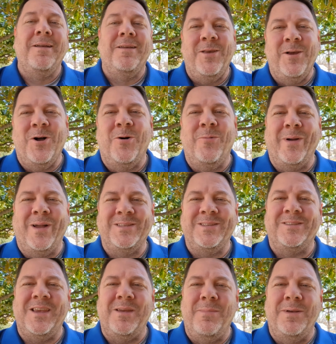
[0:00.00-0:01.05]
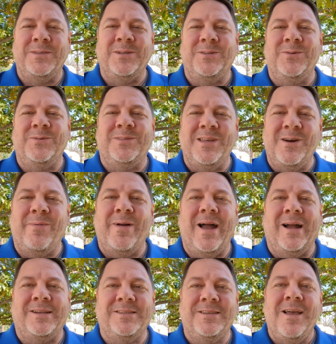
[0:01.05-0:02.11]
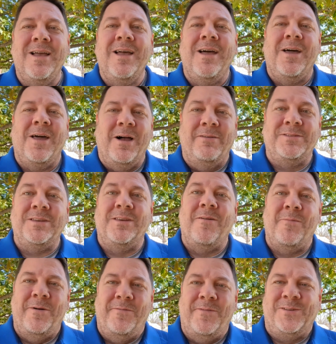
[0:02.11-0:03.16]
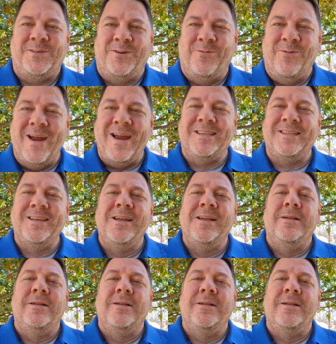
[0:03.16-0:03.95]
You go up against a team missing two center backs, and all of a sudden everybody feels great.